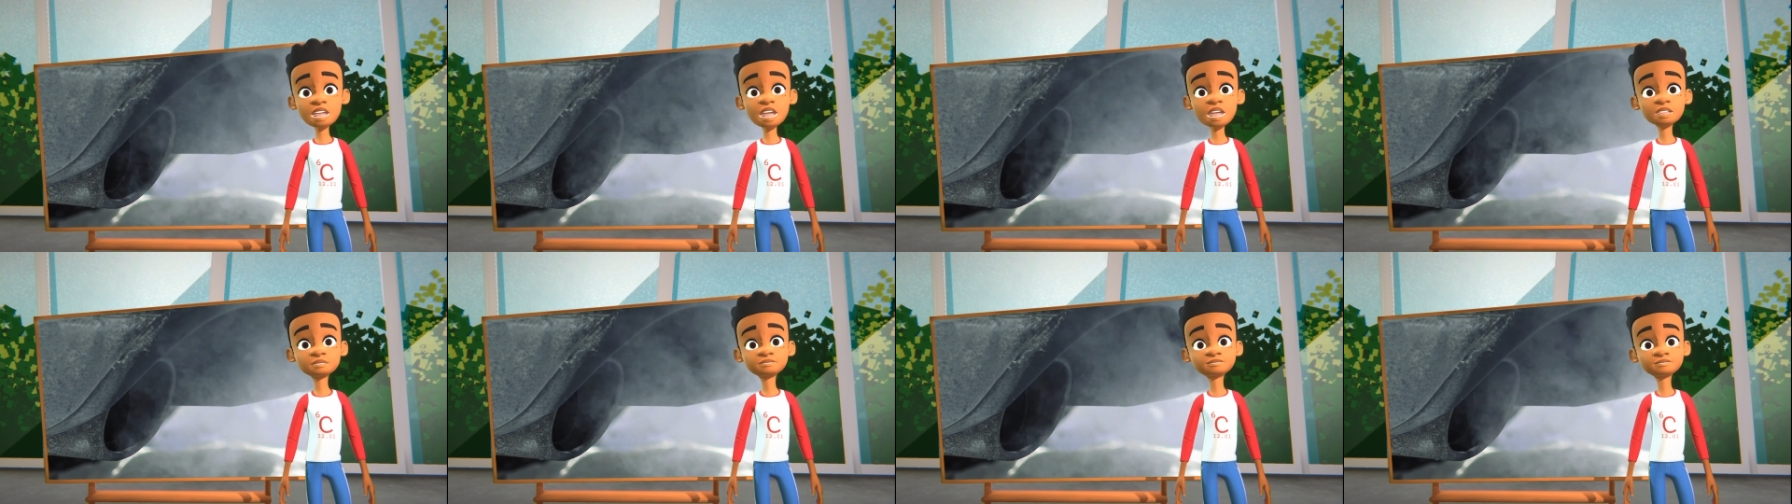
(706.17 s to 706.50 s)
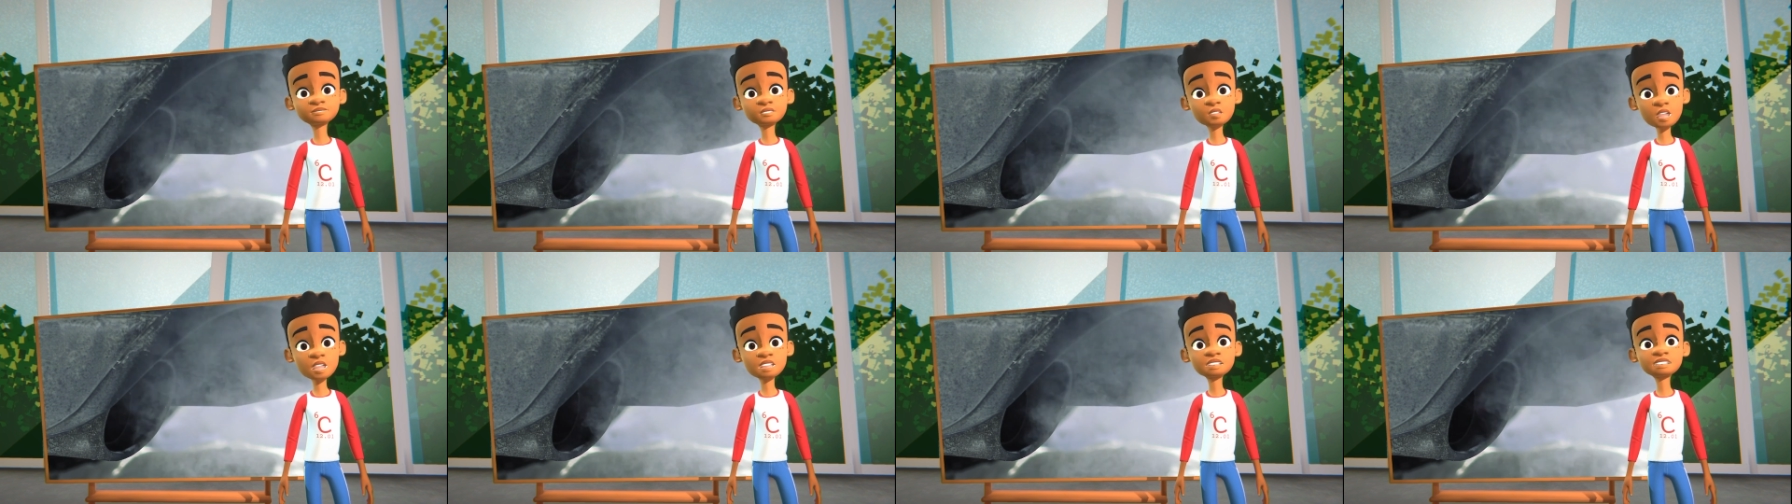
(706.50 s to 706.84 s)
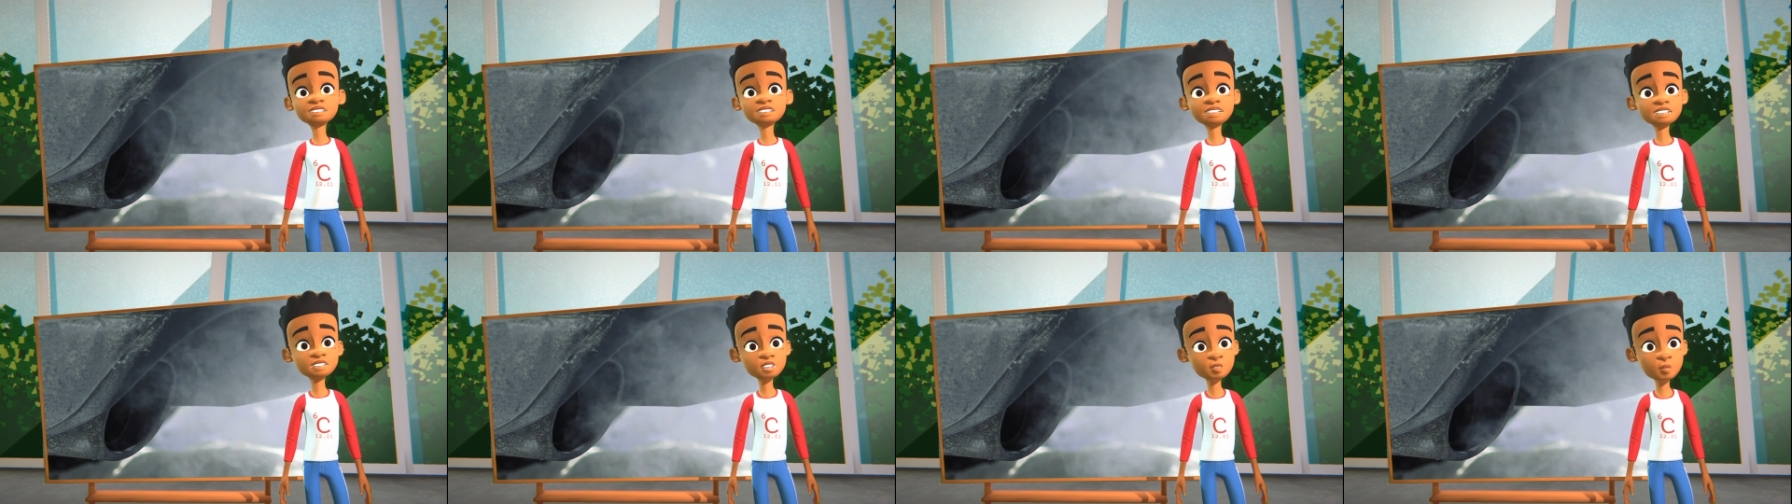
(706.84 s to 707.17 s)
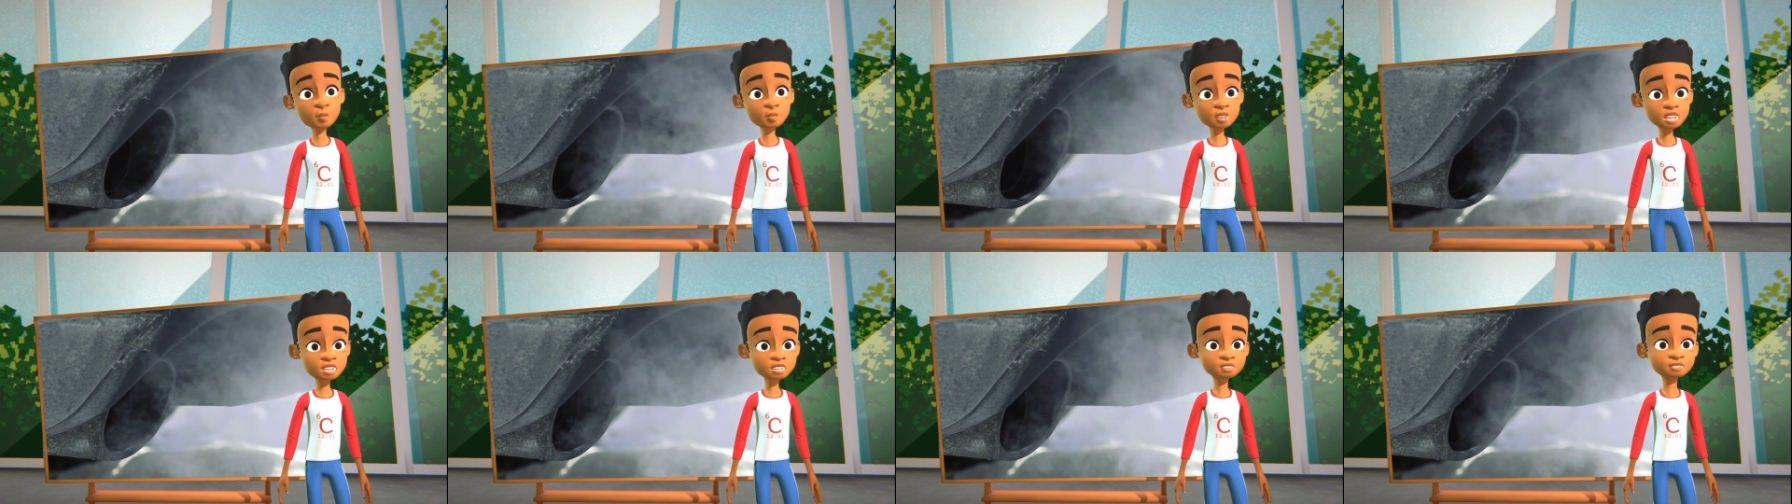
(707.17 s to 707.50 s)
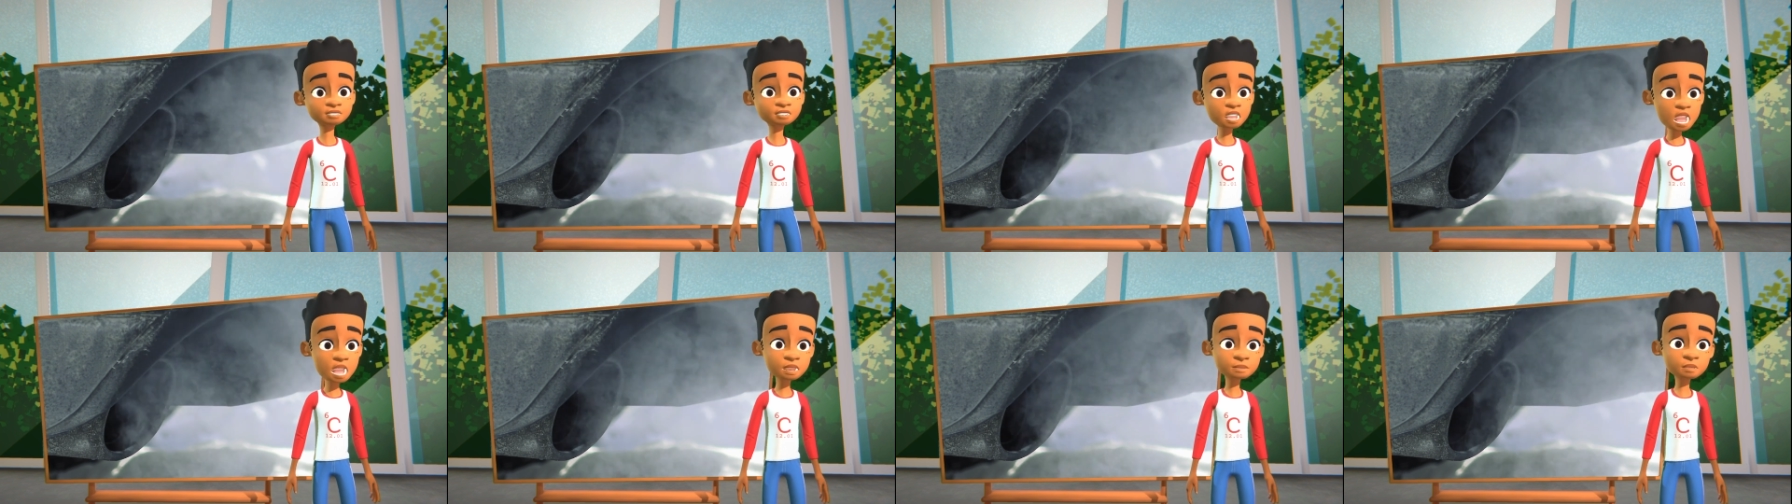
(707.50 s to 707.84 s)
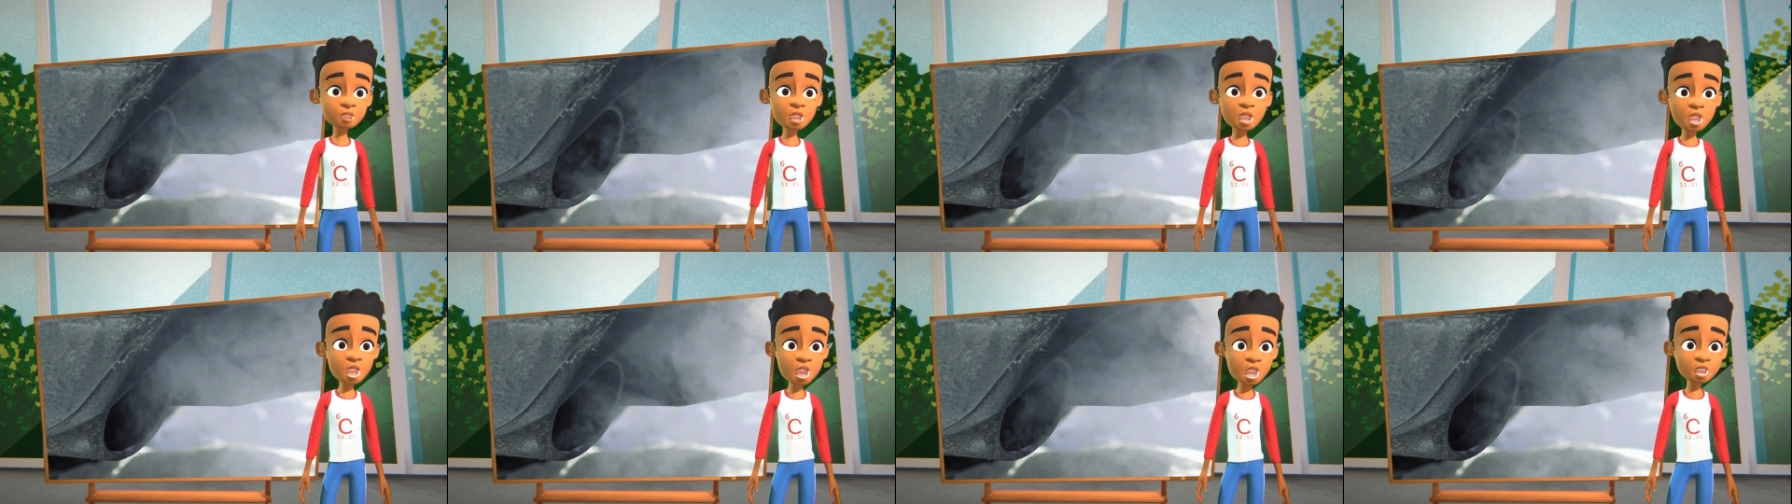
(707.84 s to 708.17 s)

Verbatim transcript: and frost in the wintertime